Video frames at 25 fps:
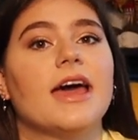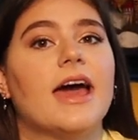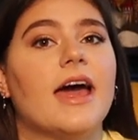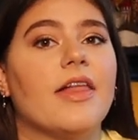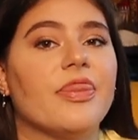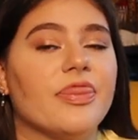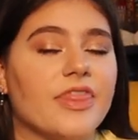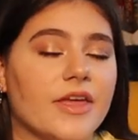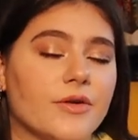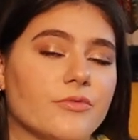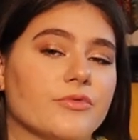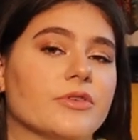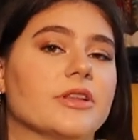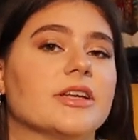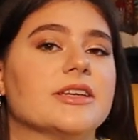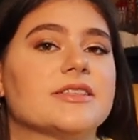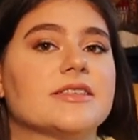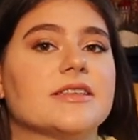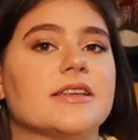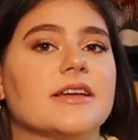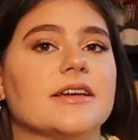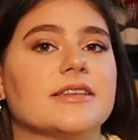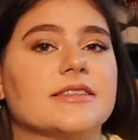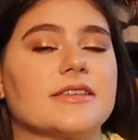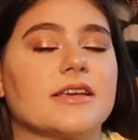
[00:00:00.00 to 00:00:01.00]
and then
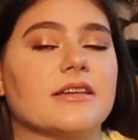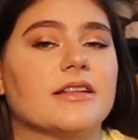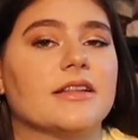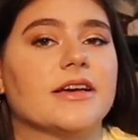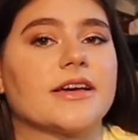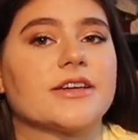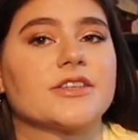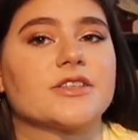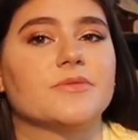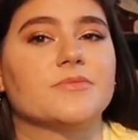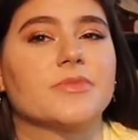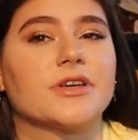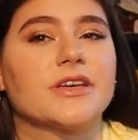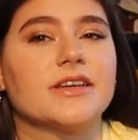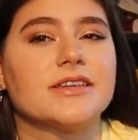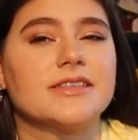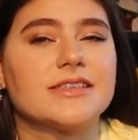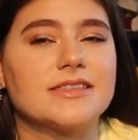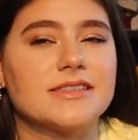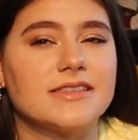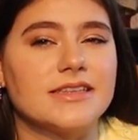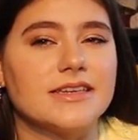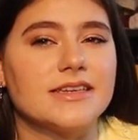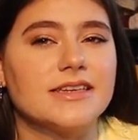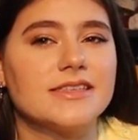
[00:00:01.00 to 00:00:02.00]
release it as a collection,
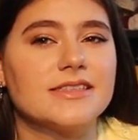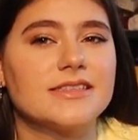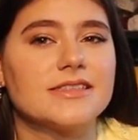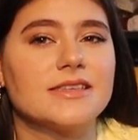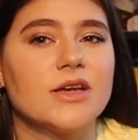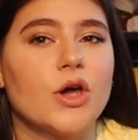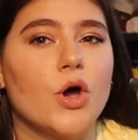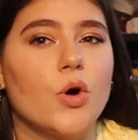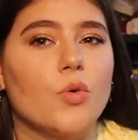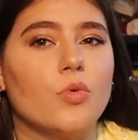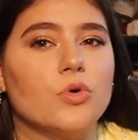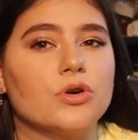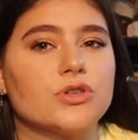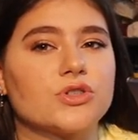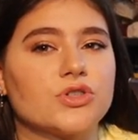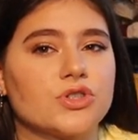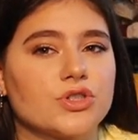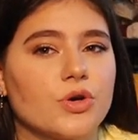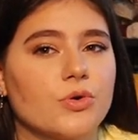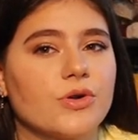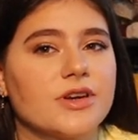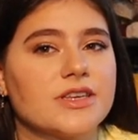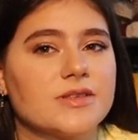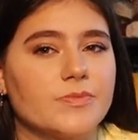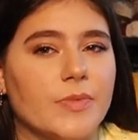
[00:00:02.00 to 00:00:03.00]
because this was
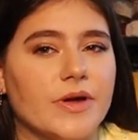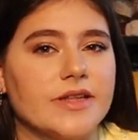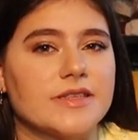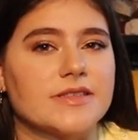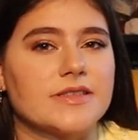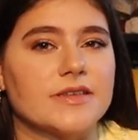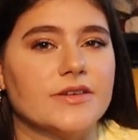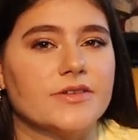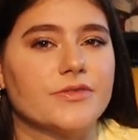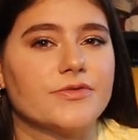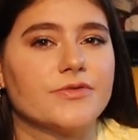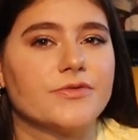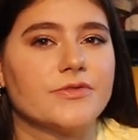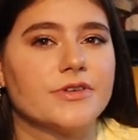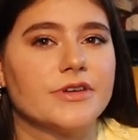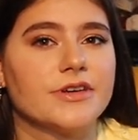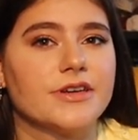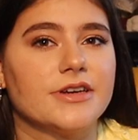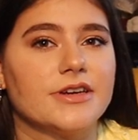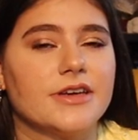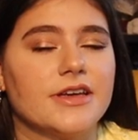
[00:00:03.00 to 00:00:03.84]
so expensive.